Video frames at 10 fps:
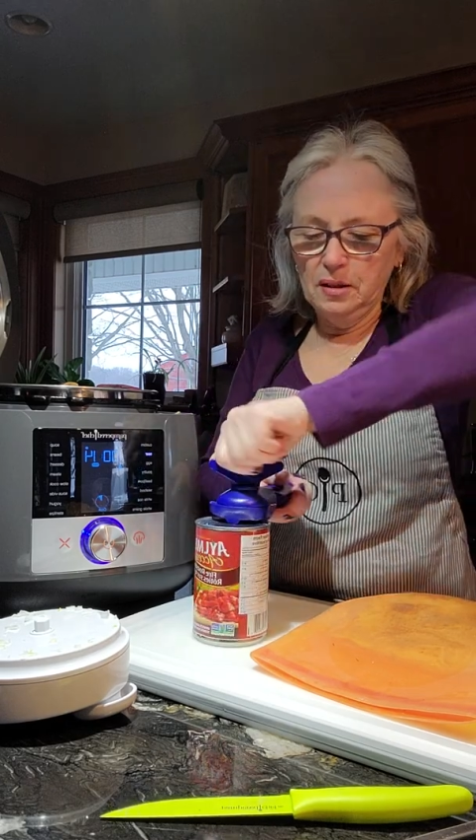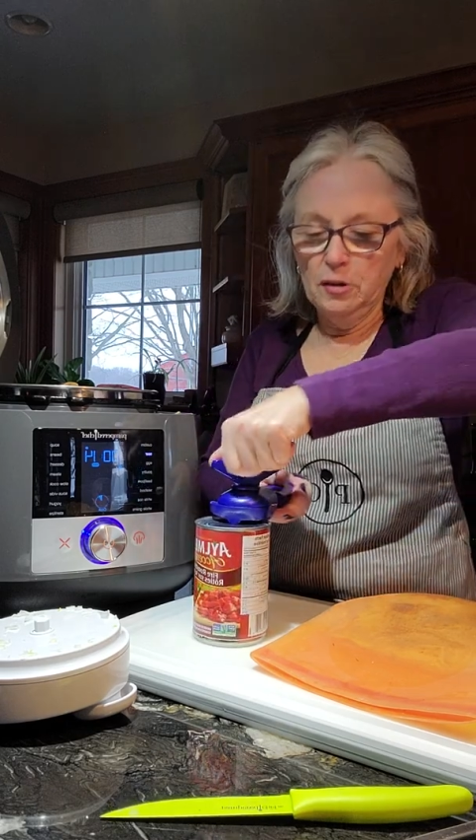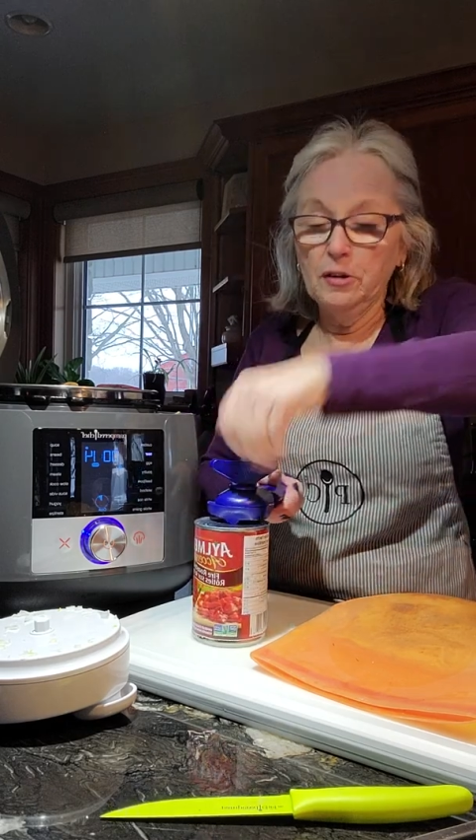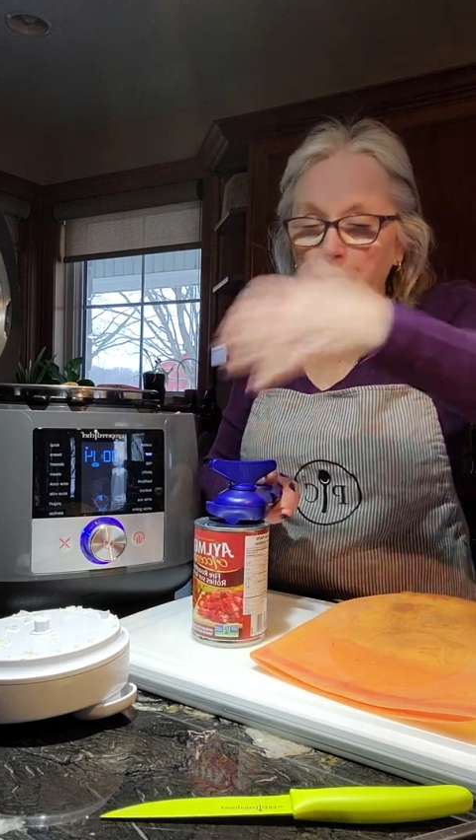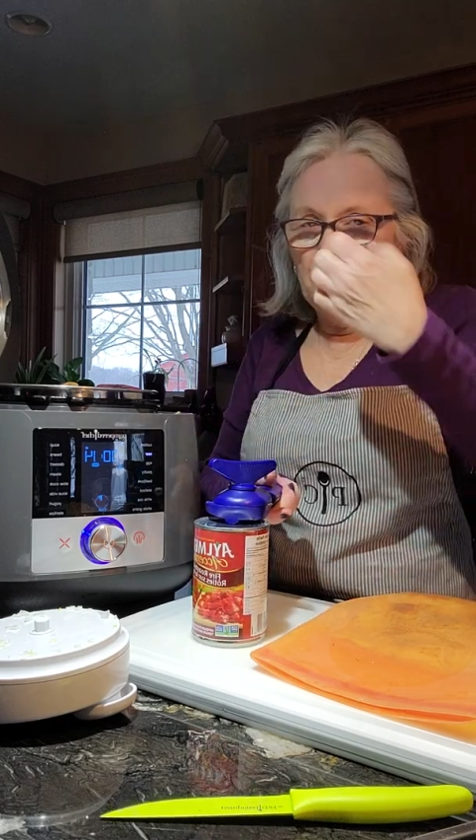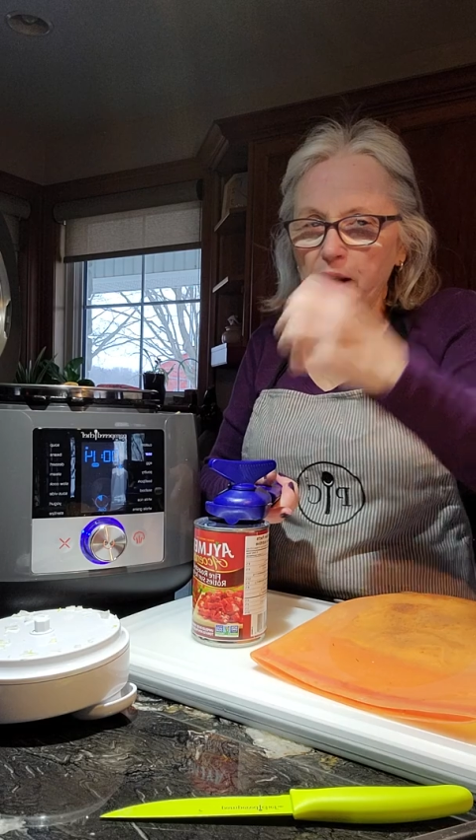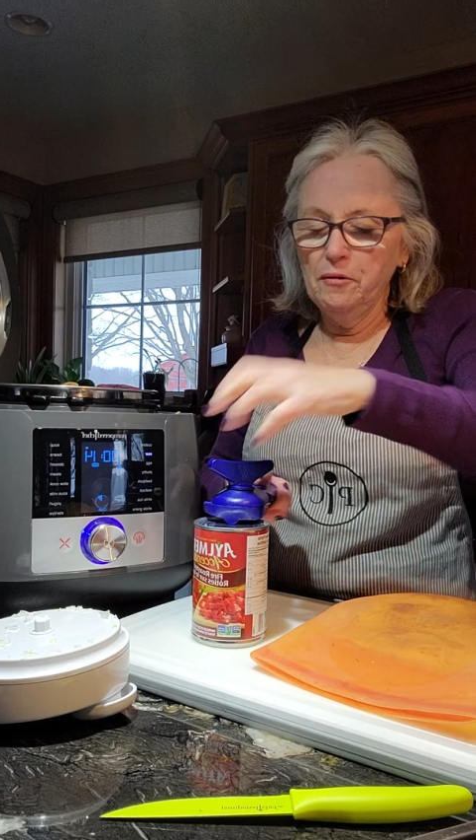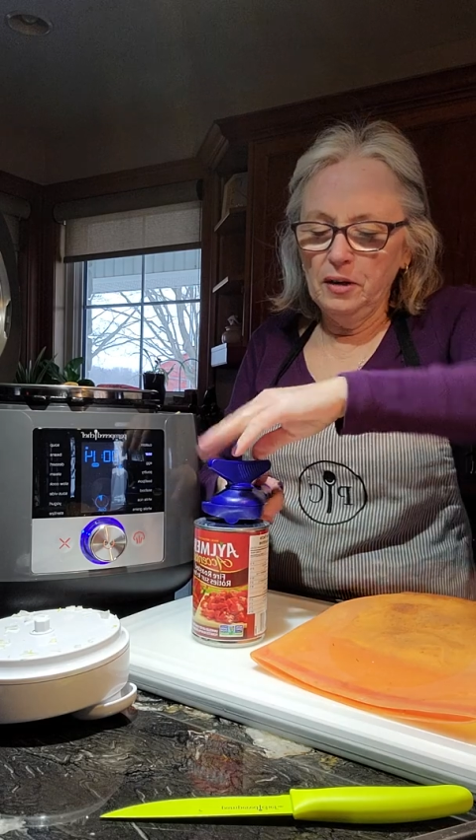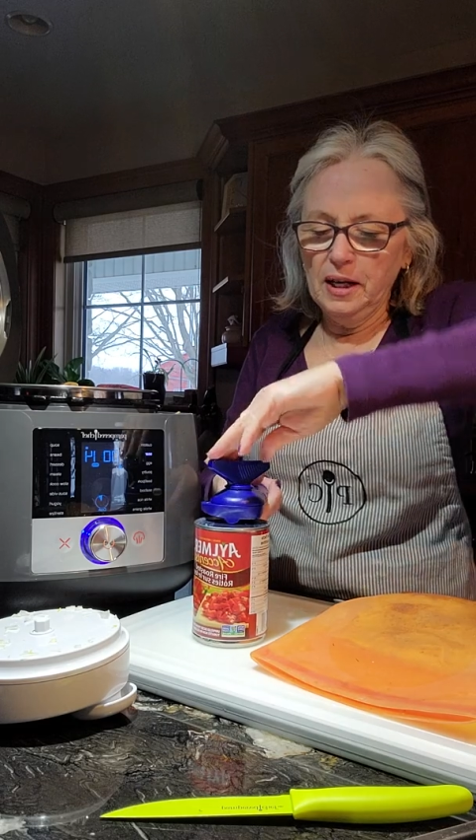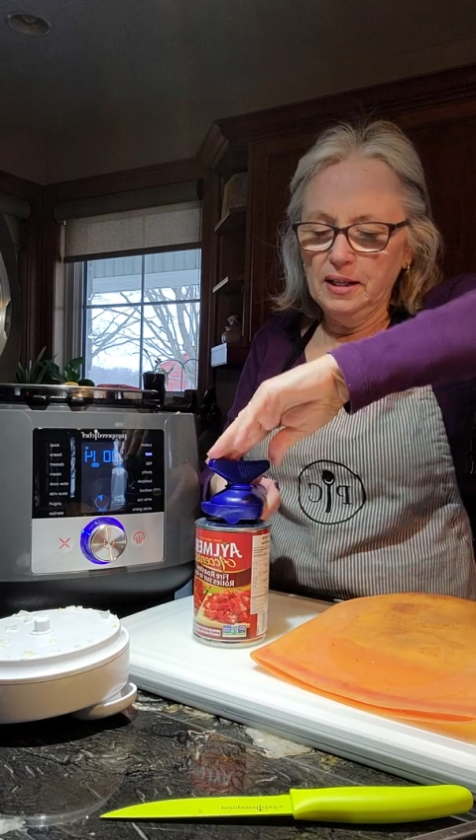or
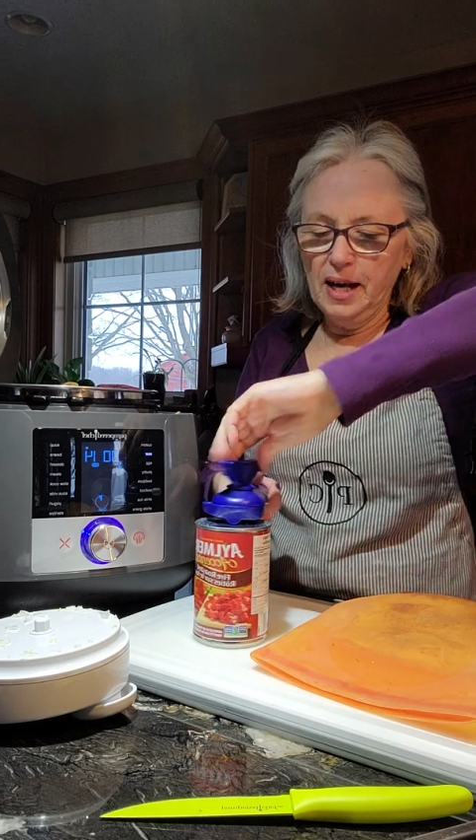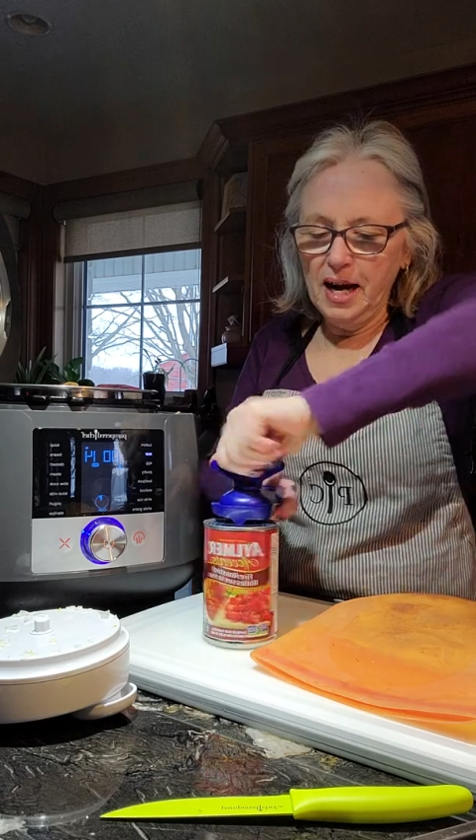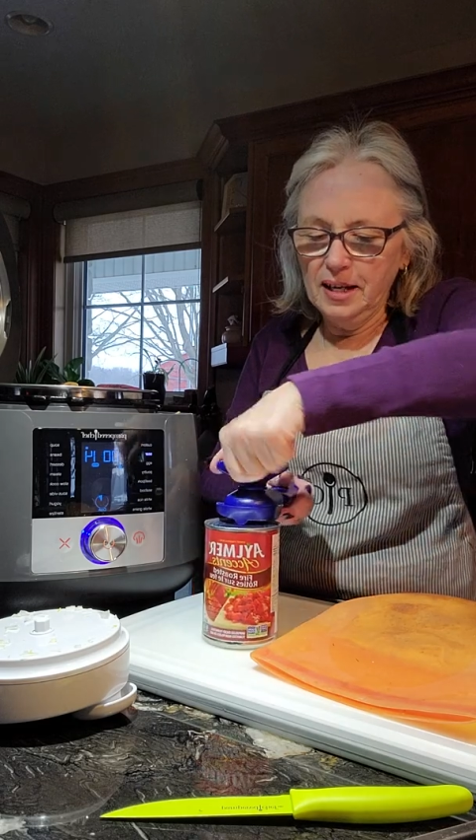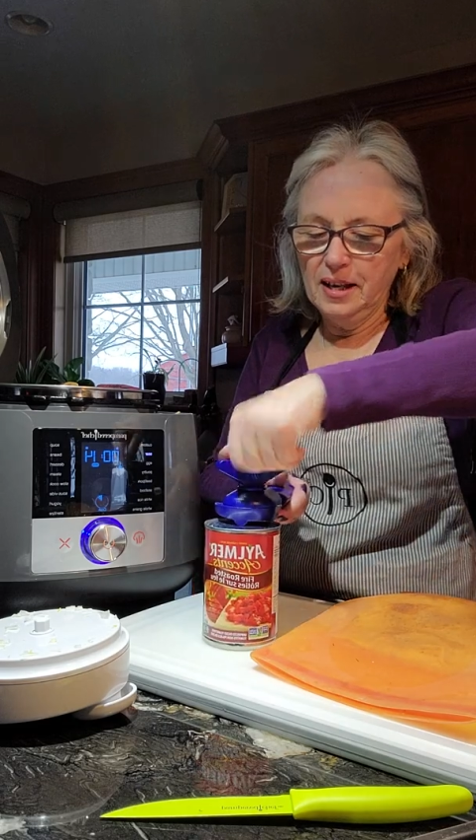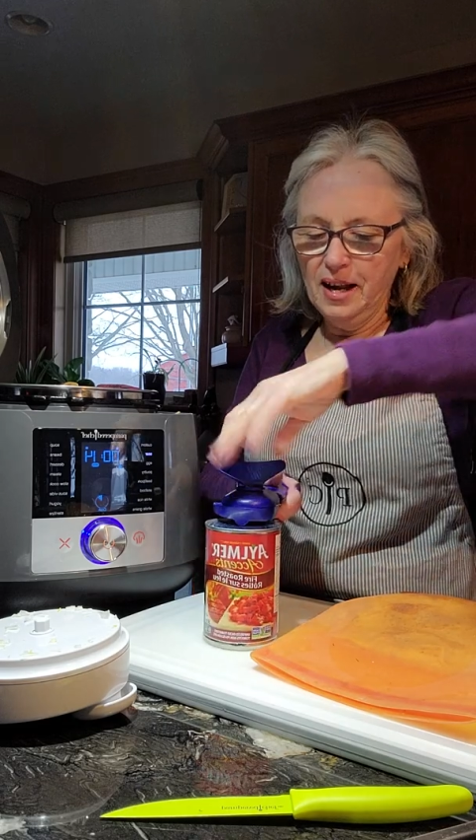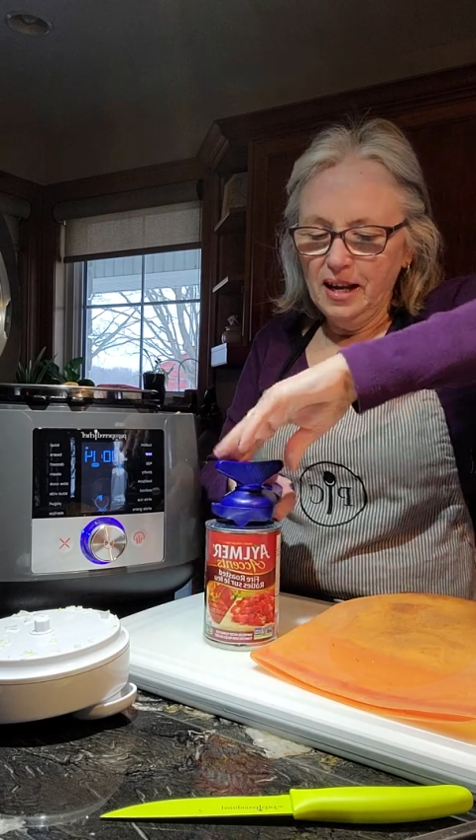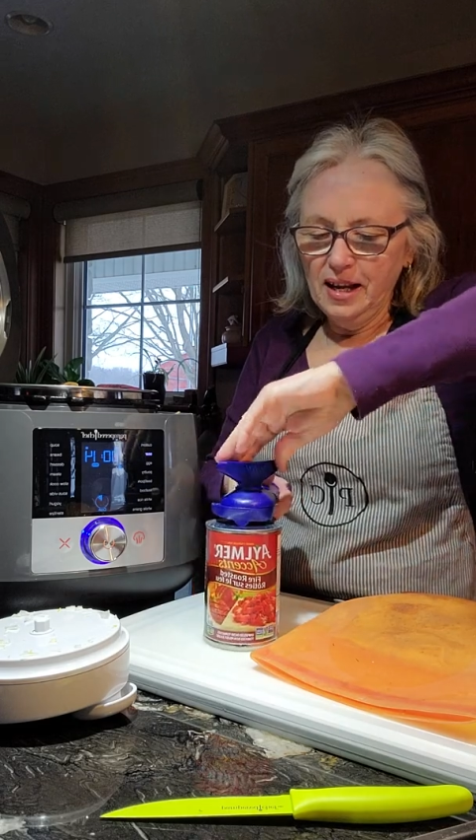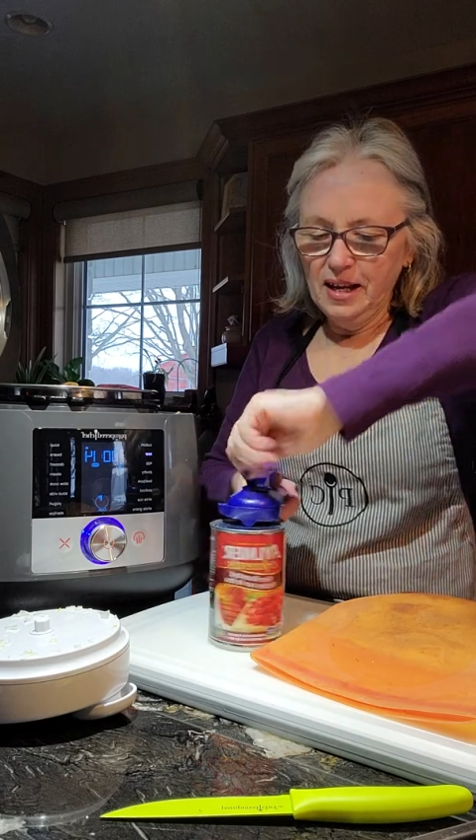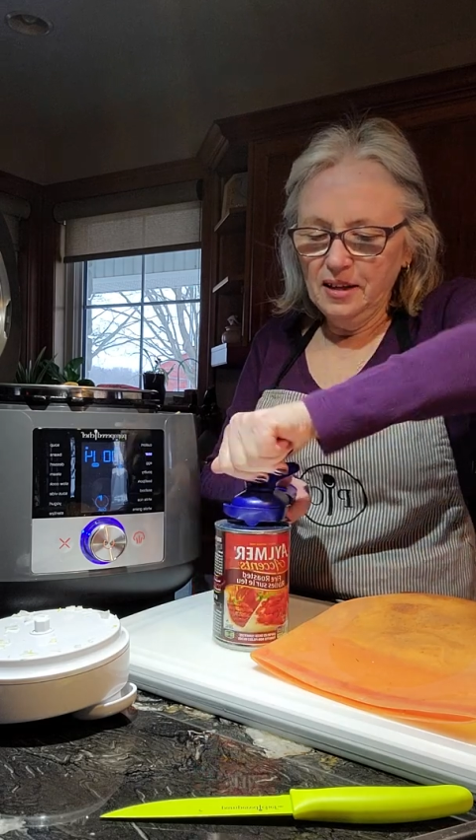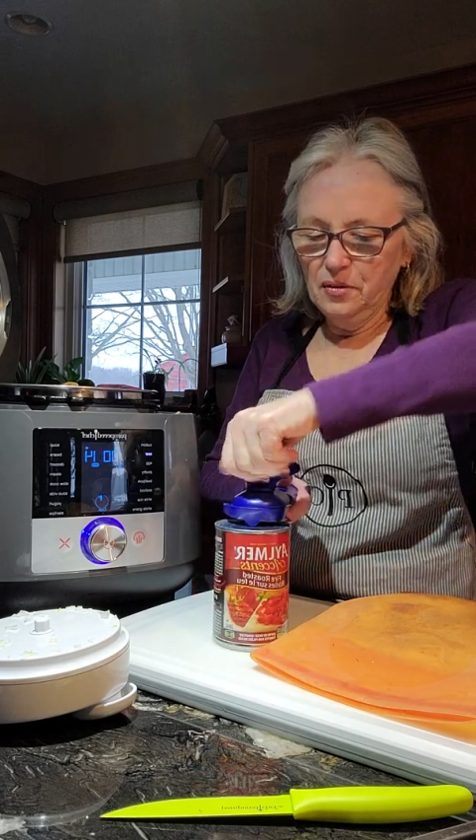flavor like that
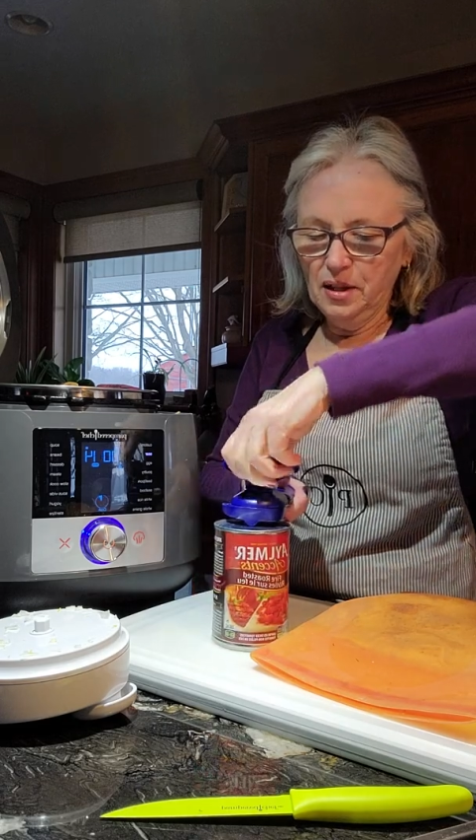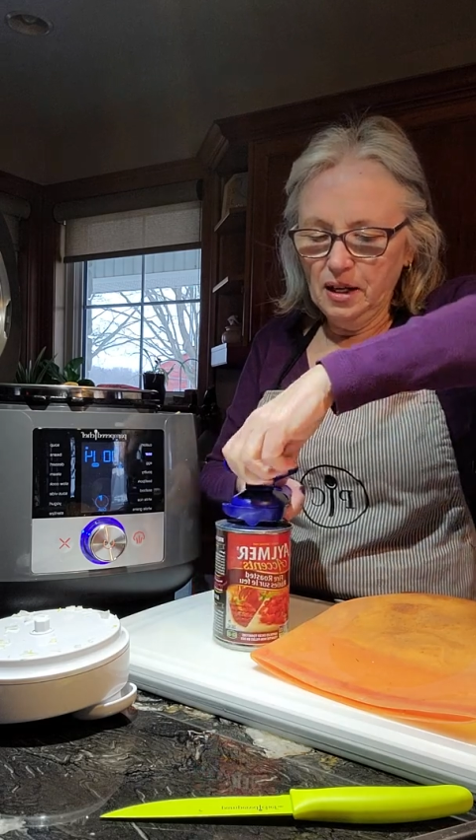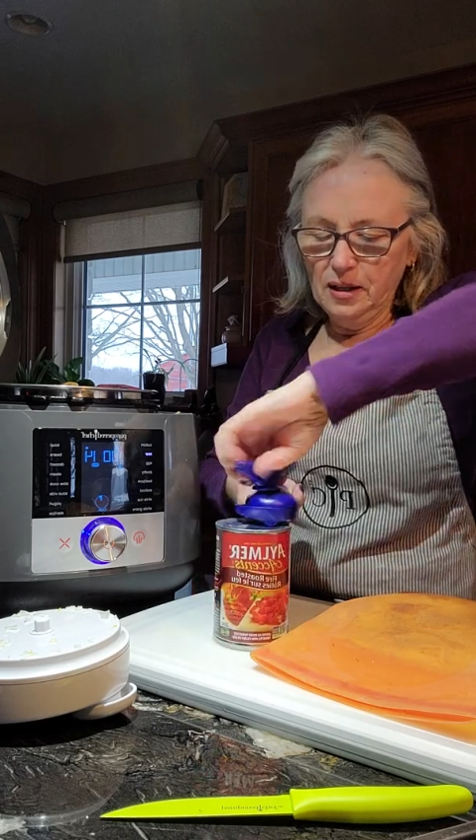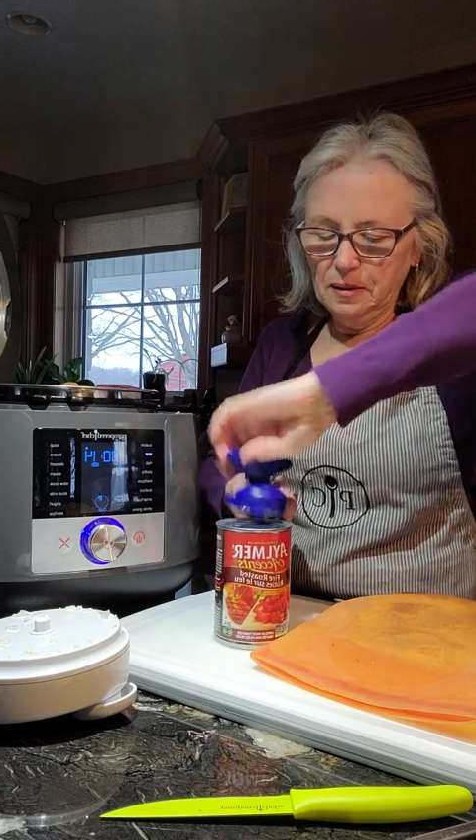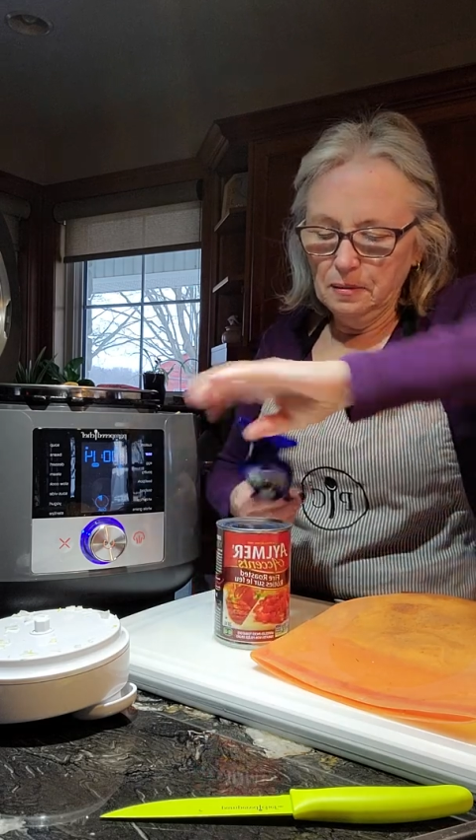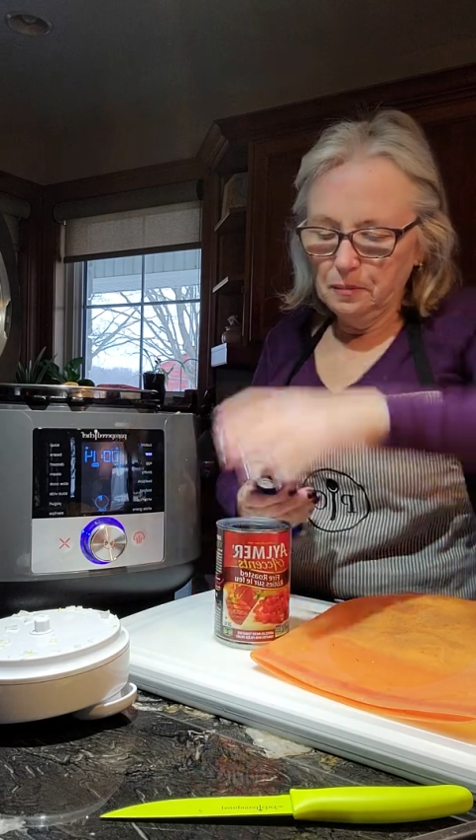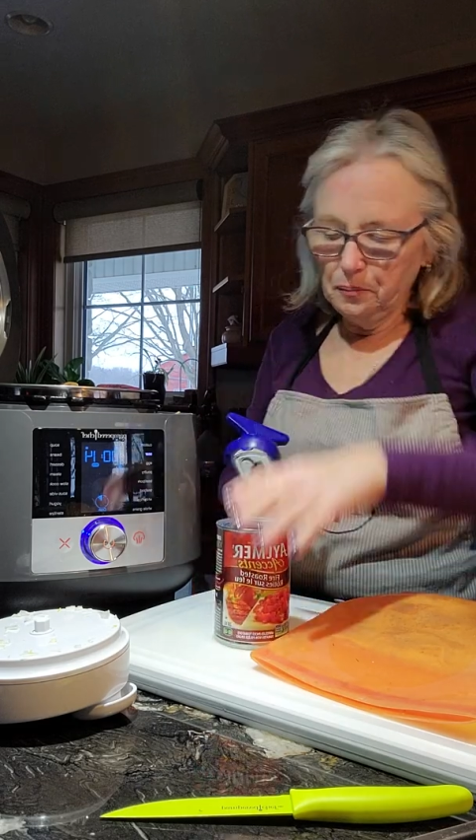in the